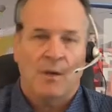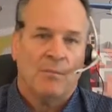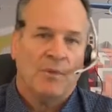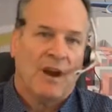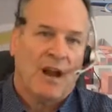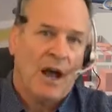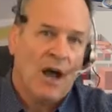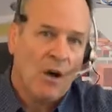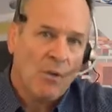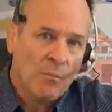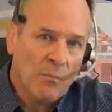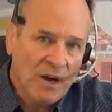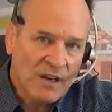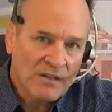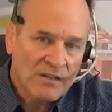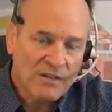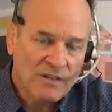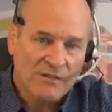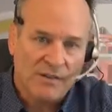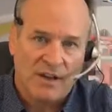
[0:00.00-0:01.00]
But how
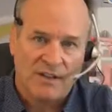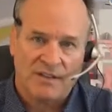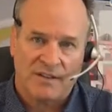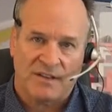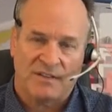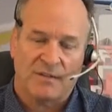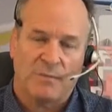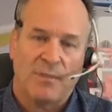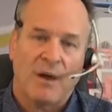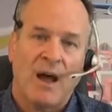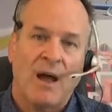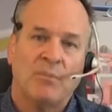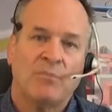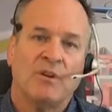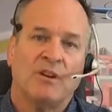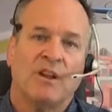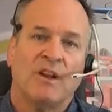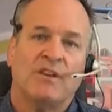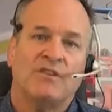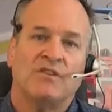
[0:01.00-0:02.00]
much of us as a
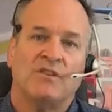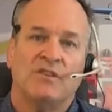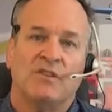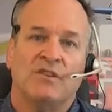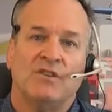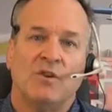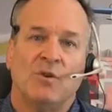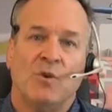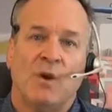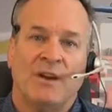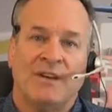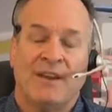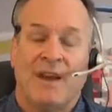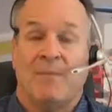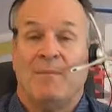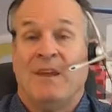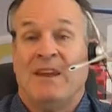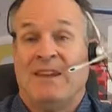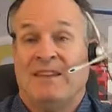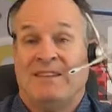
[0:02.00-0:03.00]
population do it? I
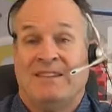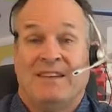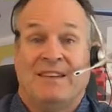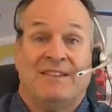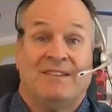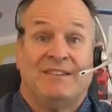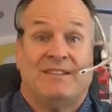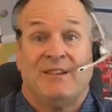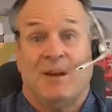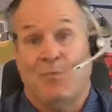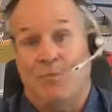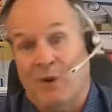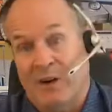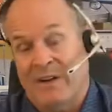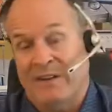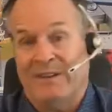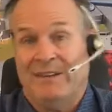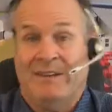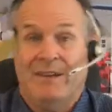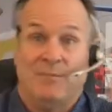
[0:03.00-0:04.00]
mean, it, it's
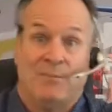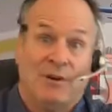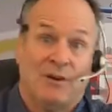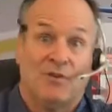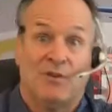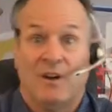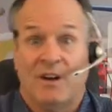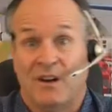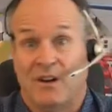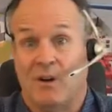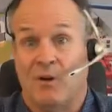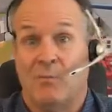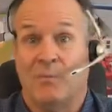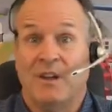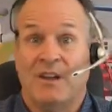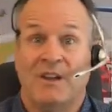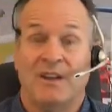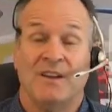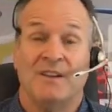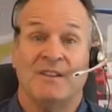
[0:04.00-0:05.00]
somewhat hypocritical
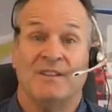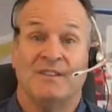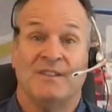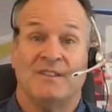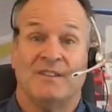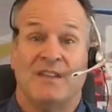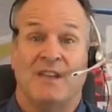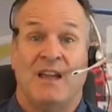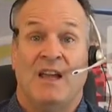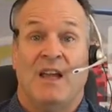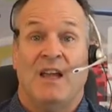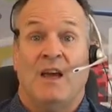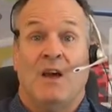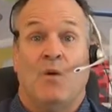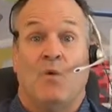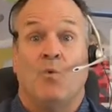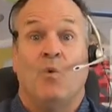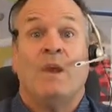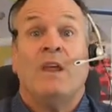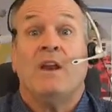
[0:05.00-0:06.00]
because
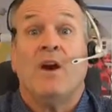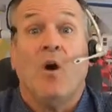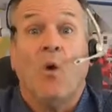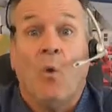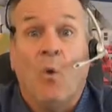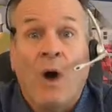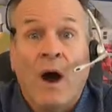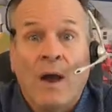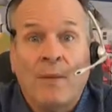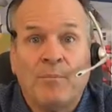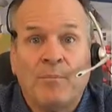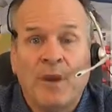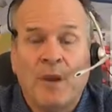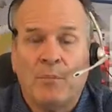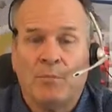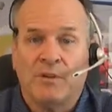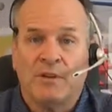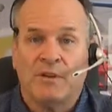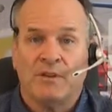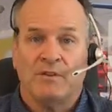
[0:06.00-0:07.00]
we don't want
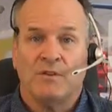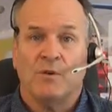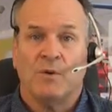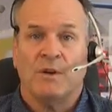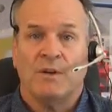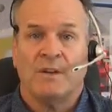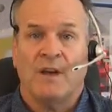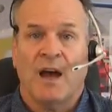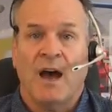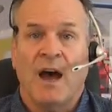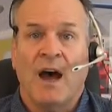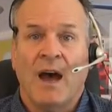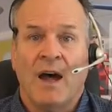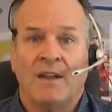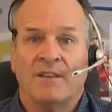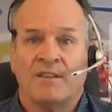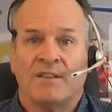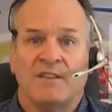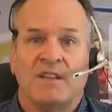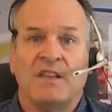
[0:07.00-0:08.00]
people to do it to
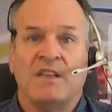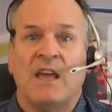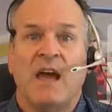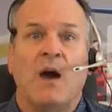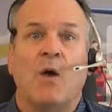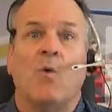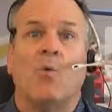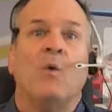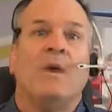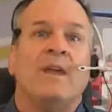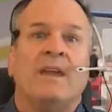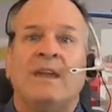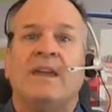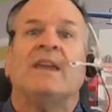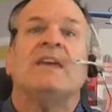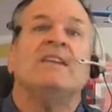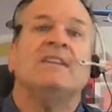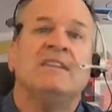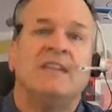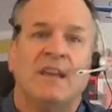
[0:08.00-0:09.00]
us, yet we
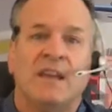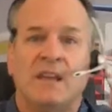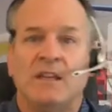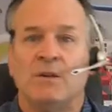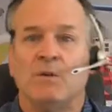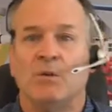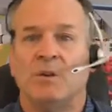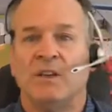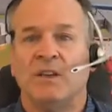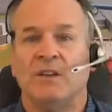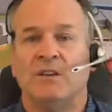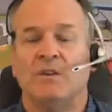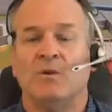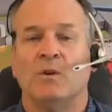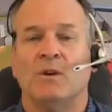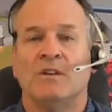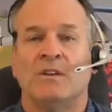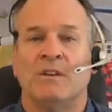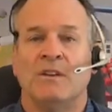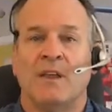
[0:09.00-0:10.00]
continually
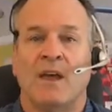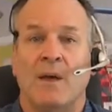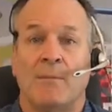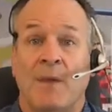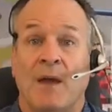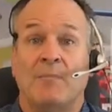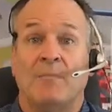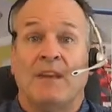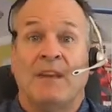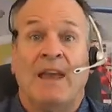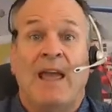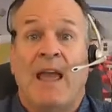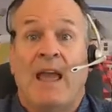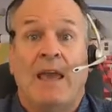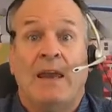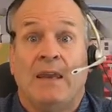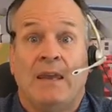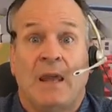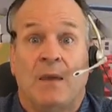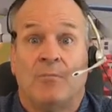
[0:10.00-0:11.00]
do it to them. I mean,
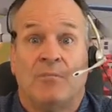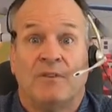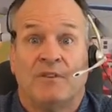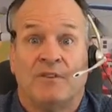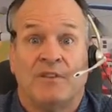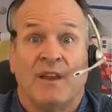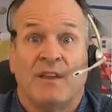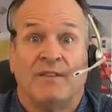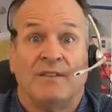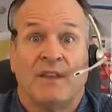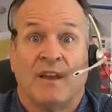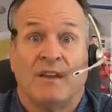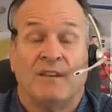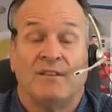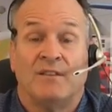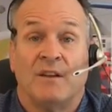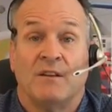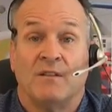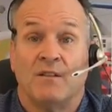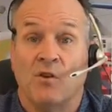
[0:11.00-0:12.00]
88% think
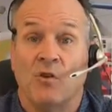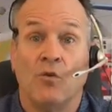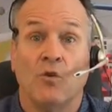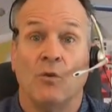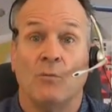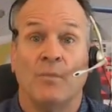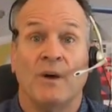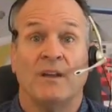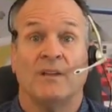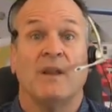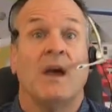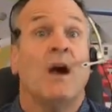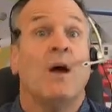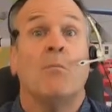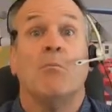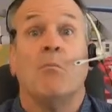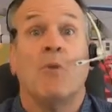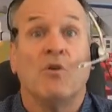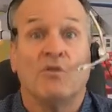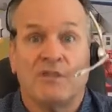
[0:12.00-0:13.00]
it's uncool, but
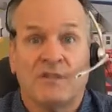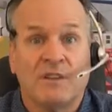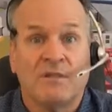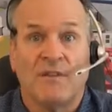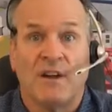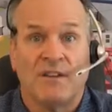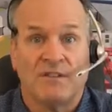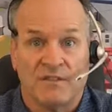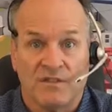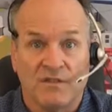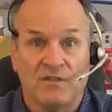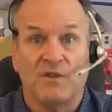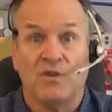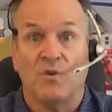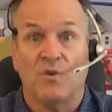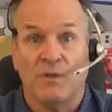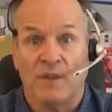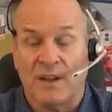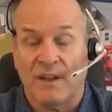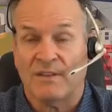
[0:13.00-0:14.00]
most of us
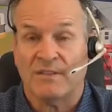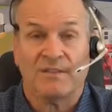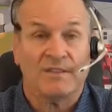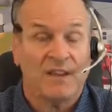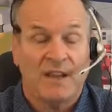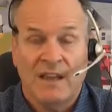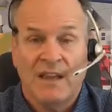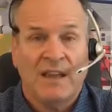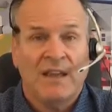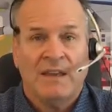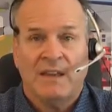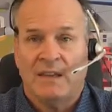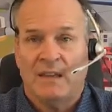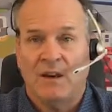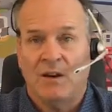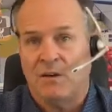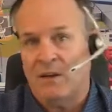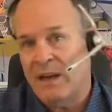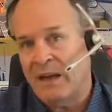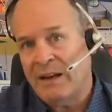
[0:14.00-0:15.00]
do this, you
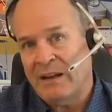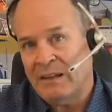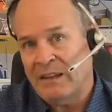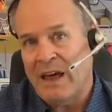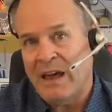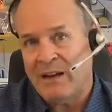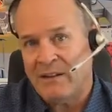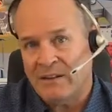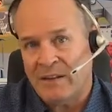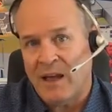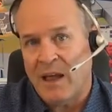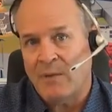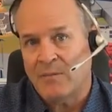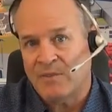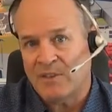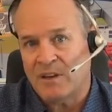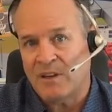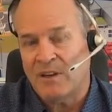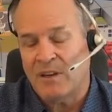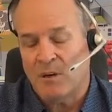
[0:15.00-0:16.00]
know, and a lot of
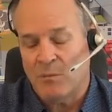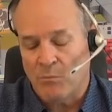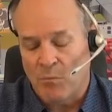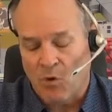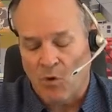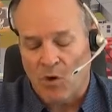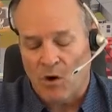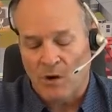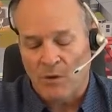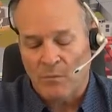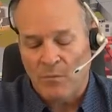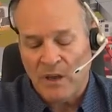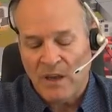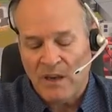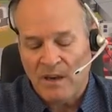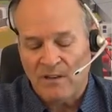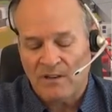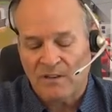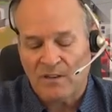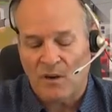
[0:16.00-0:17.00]
times in an important
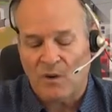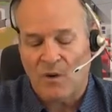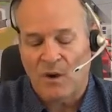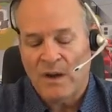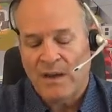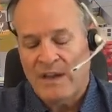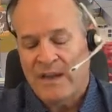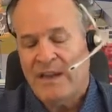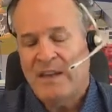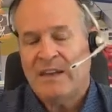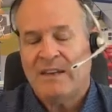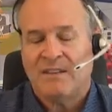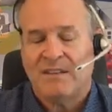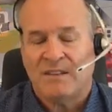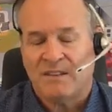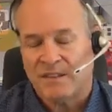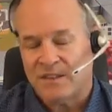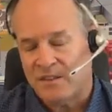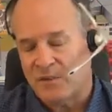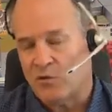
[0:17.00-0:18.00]
meeting. So
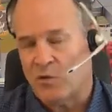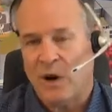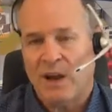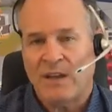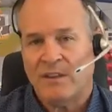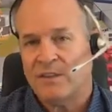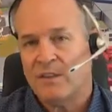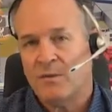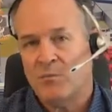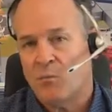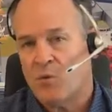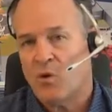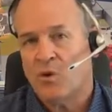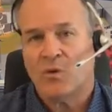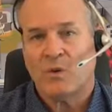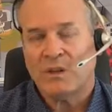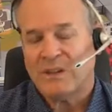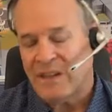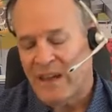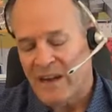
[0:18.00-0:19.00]
to strengthen more
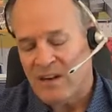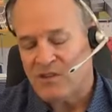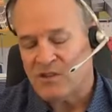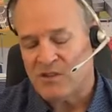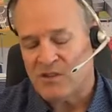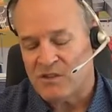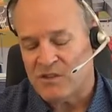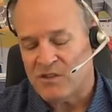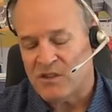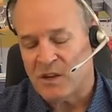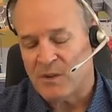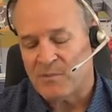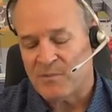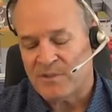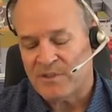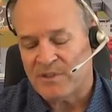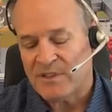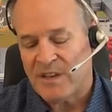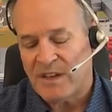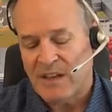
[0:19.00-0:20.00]

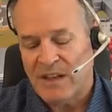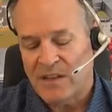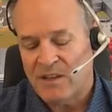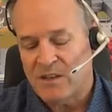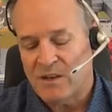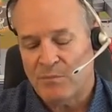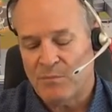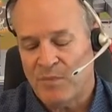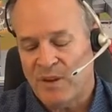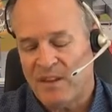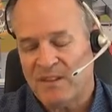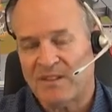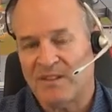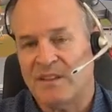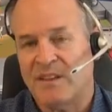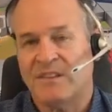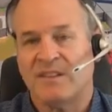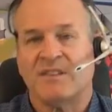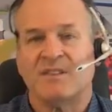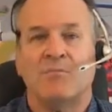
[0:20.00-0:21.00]
relationships in your
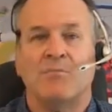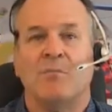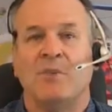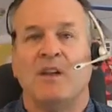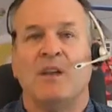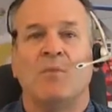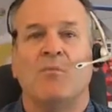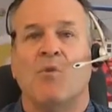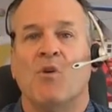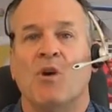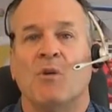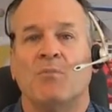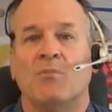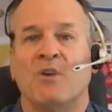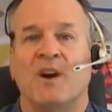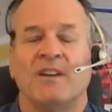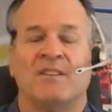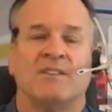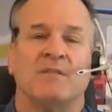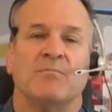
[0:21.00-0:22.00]
business, be more
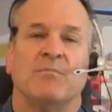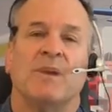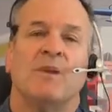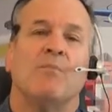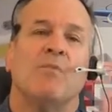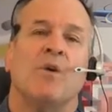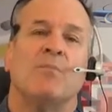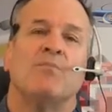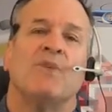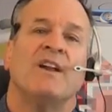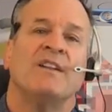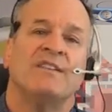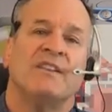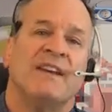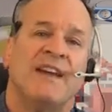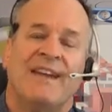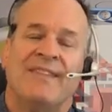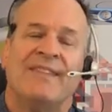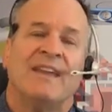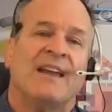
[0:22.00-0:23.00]
present. Be more
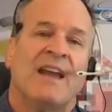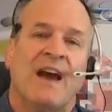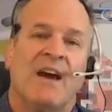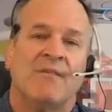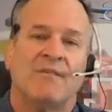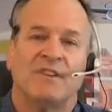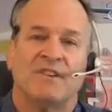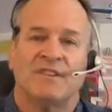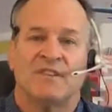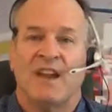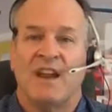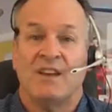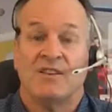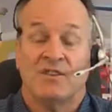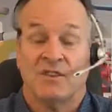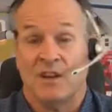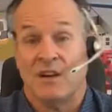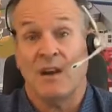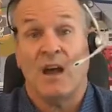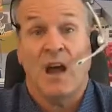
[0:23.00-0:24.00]
present in the
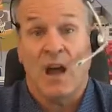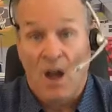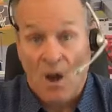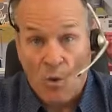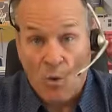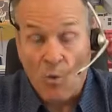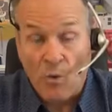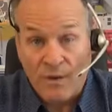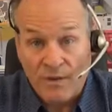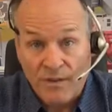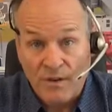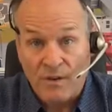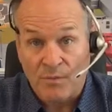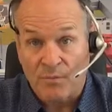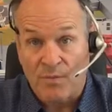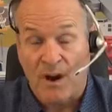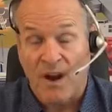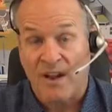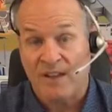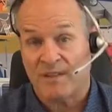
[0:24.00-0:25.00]
conversation with your
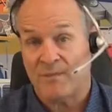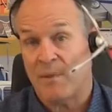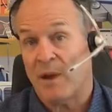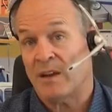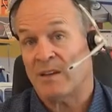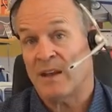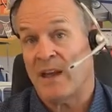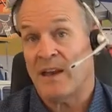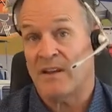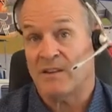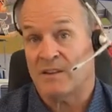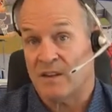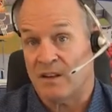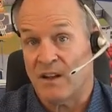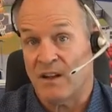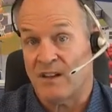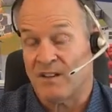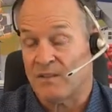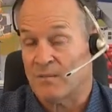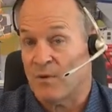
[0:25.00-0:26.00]
prospect and your
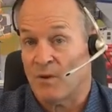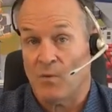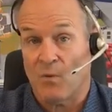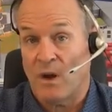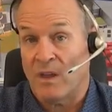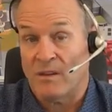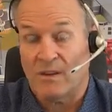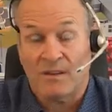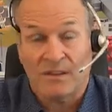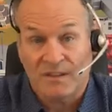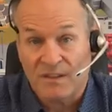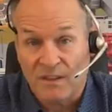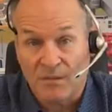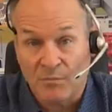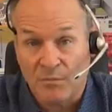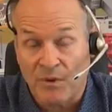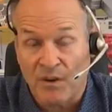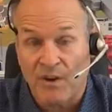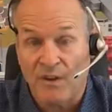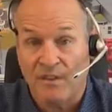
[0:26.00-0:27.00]
customer, whether it's
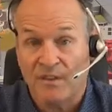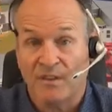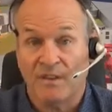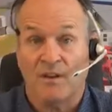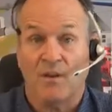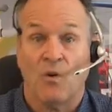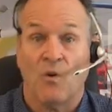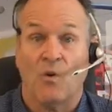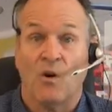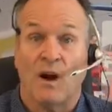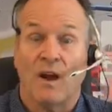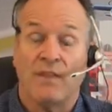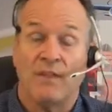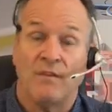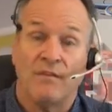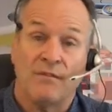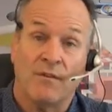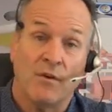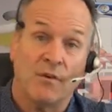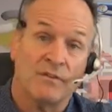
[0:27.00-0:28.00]
in person or on
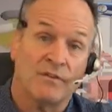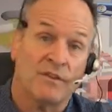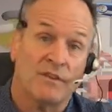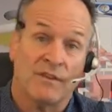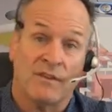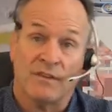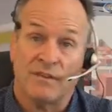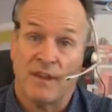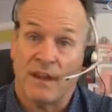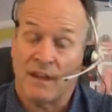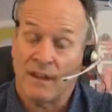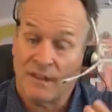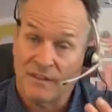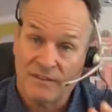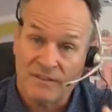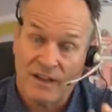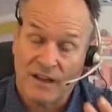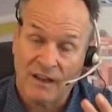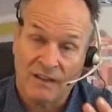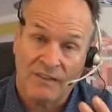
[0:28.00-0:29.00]
the phone. So the th
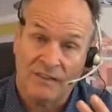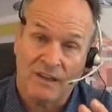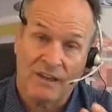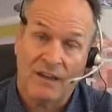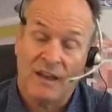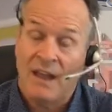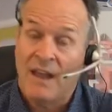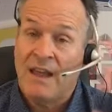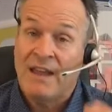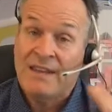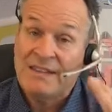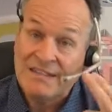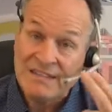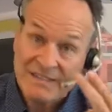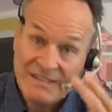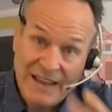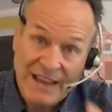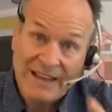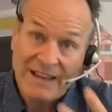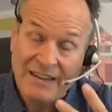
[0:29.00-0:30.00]
second thing,
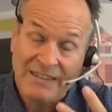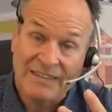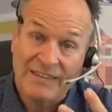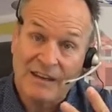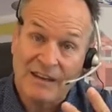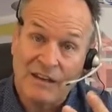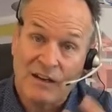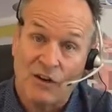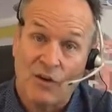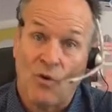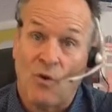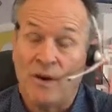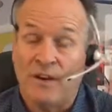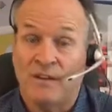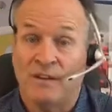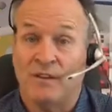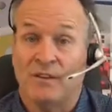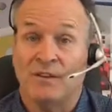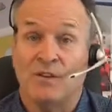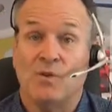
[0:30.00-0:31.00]
second thing you're
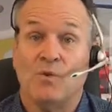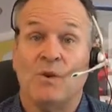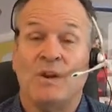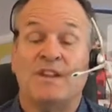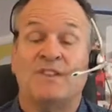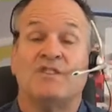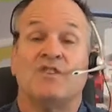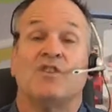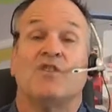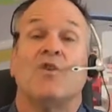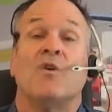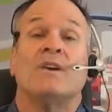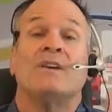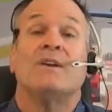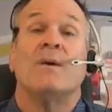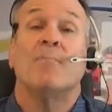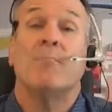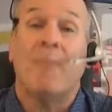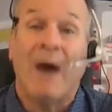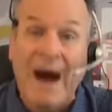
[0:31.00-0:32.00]
going to do is you're going
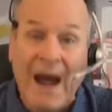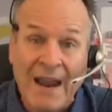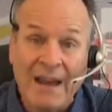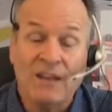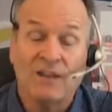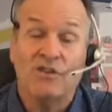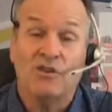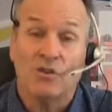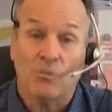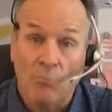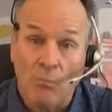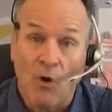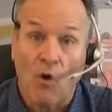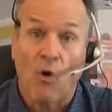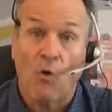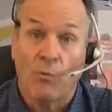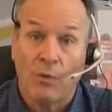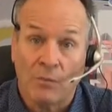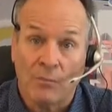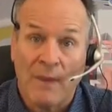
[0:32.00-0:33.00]
to mind your
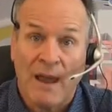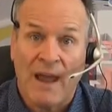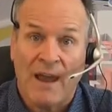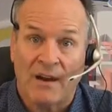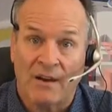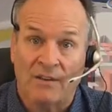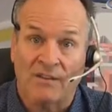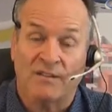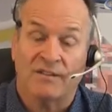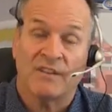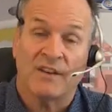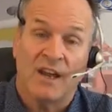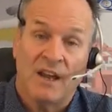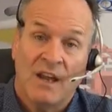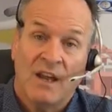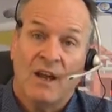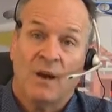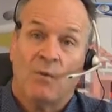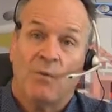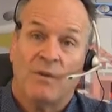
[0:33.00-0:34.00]
mobile manners
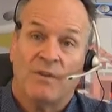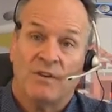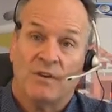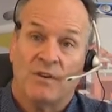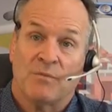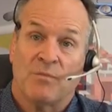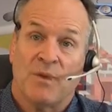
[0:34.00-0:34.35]
with your